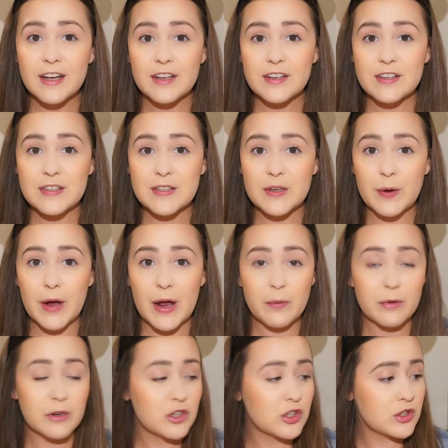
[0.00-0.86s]
so
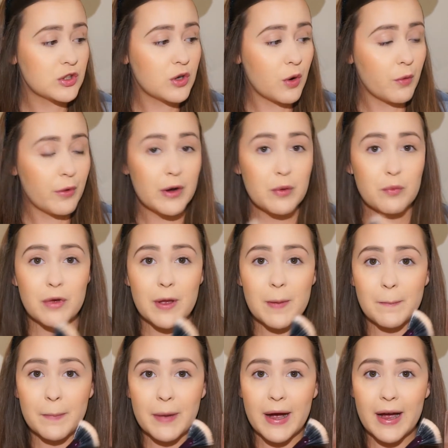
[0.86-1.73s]
I will just go in
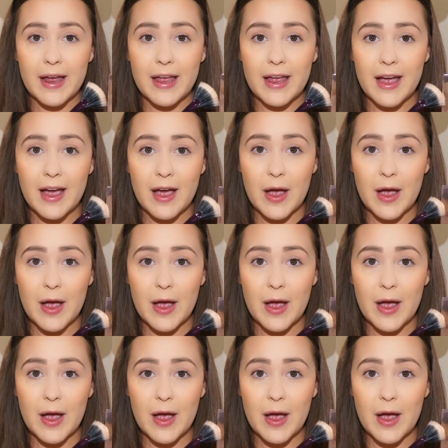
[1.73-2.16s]
with my